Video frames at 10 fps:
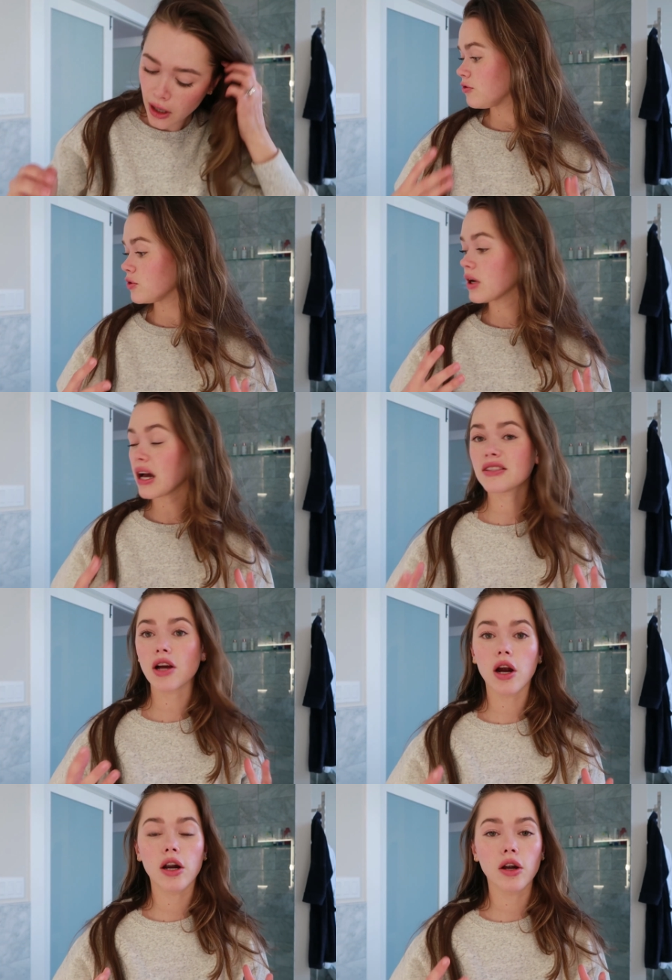If you guys
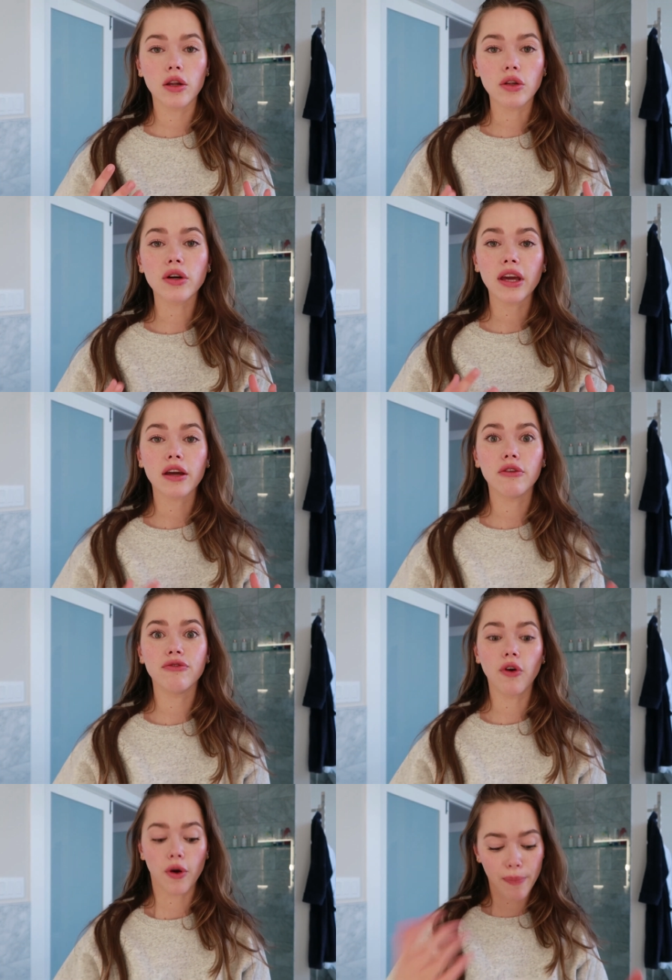are looking
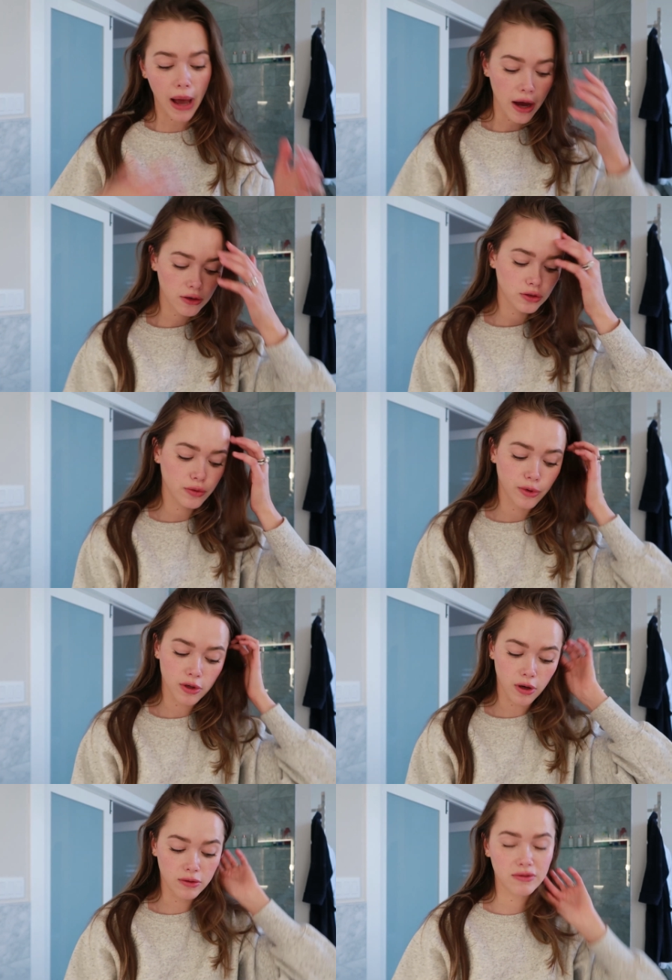for powder to
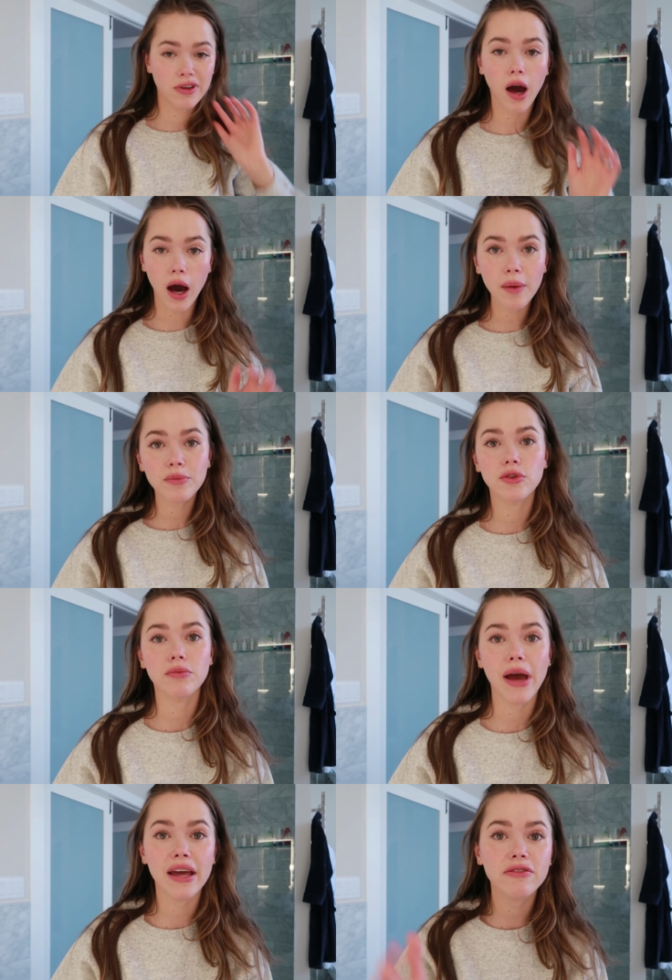put on top to
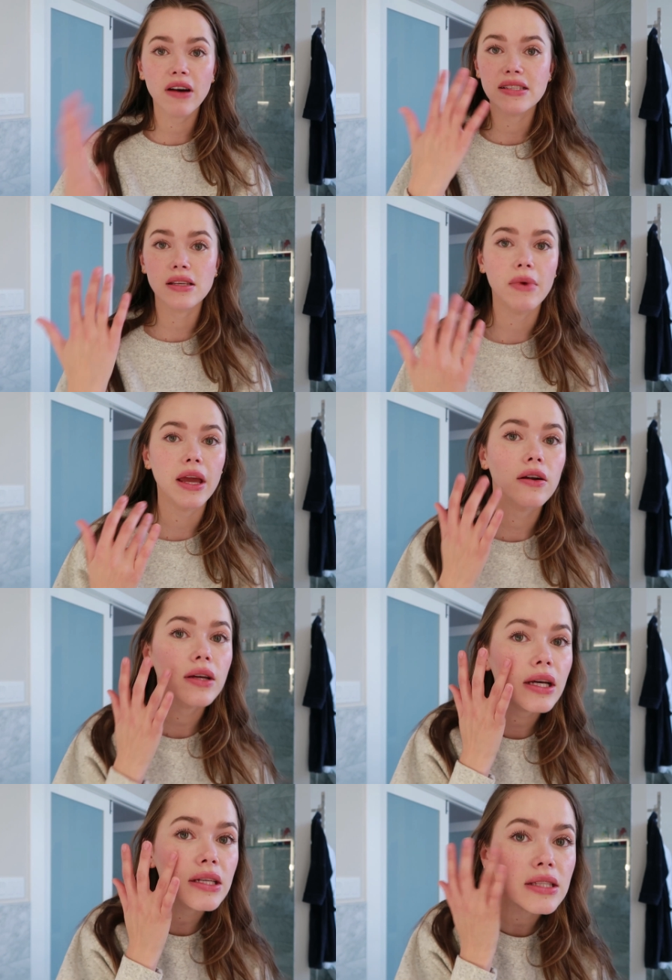mattify some
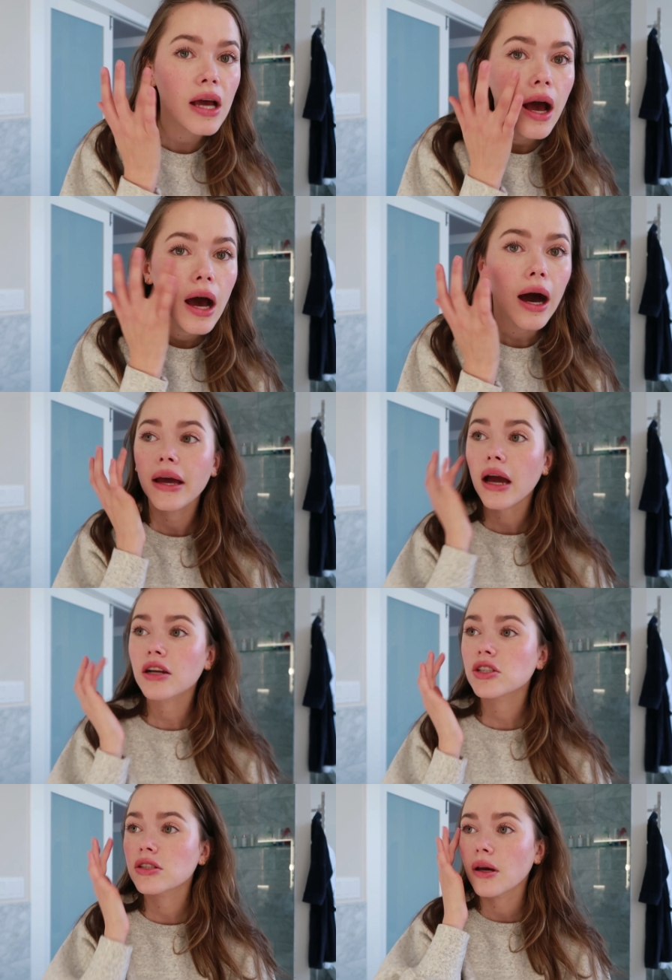areas, I
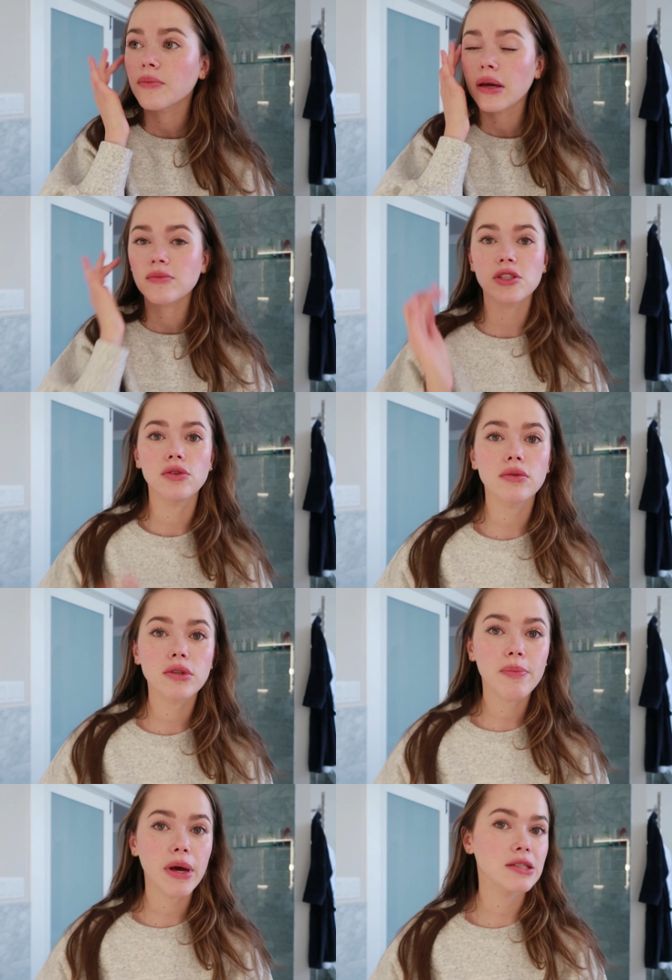actually sometimes do,
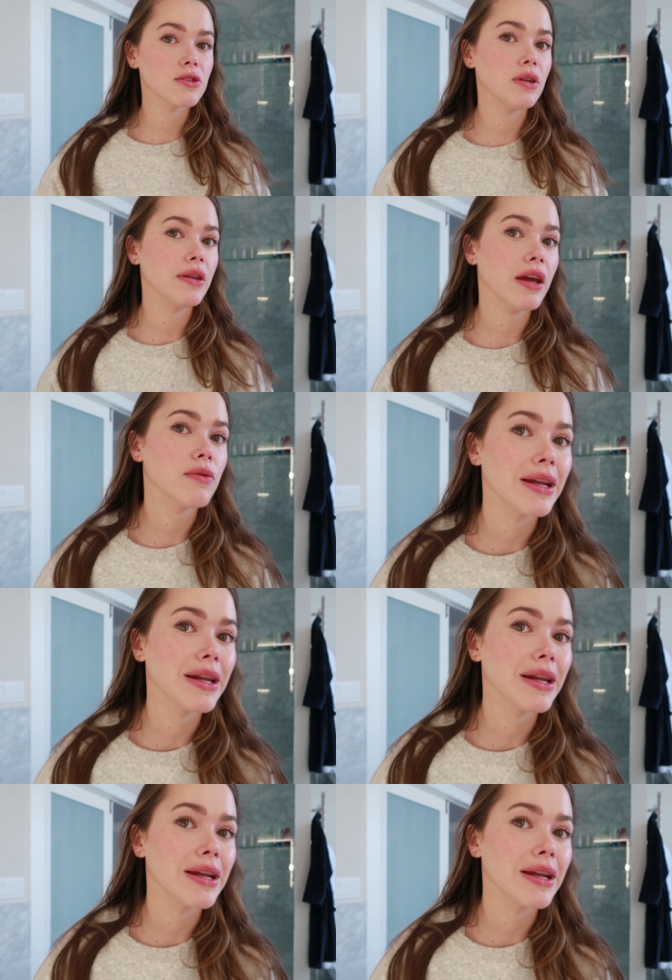depends on the day.